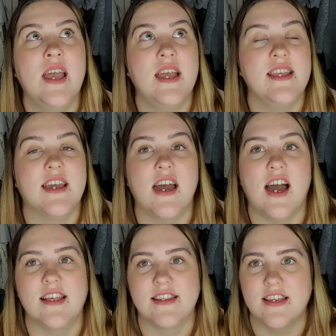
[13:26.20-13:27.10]
yeah, I
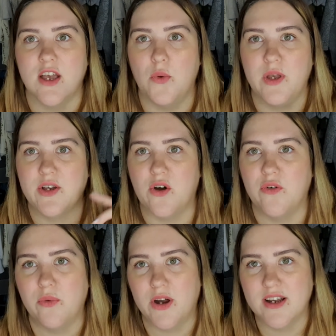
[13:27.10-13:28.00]
had like a week
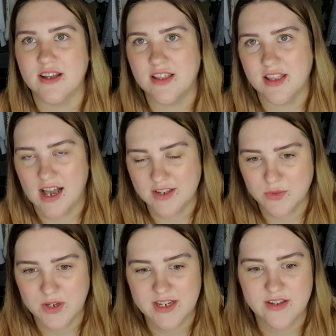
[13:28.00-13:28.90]
off work last
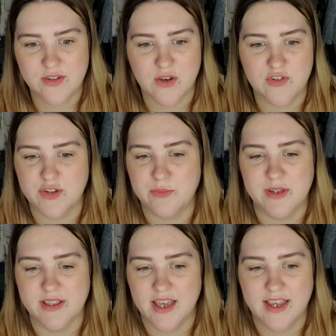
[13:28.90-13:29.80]
week, so I've just
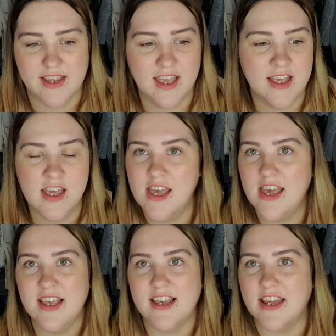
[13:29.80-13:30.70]
been like
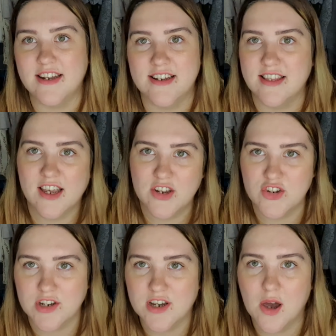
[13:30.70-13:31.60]
getting into the
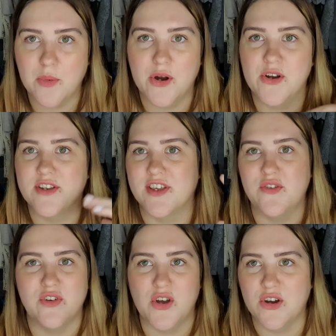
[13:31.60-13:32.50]
kitchen cupboards, like
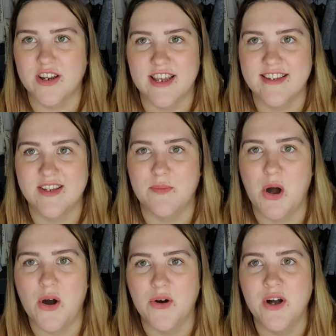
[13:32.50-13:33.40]
reorganising them
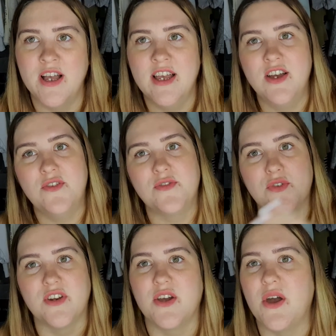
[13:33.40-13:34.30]
all,
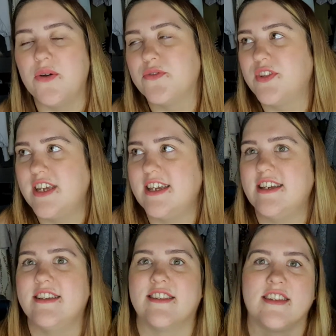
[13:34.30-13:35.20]
throwing out of
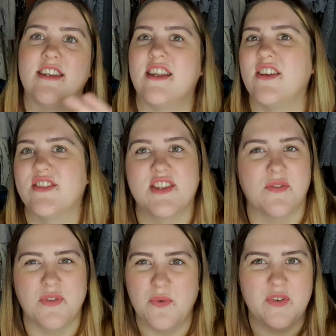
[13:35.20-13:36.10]
dates and
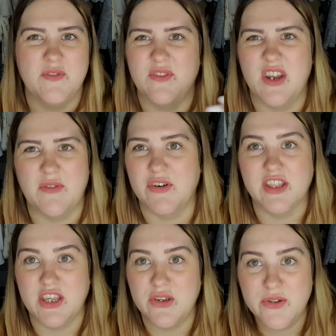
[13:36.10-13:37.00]
stuff that we've never
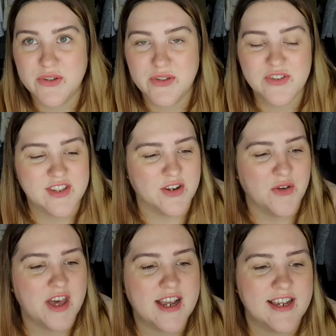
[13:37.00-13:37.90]
really used and all
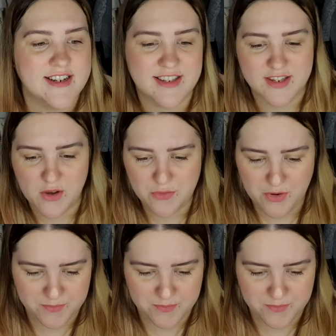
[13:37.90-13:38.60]
that kind of stuff.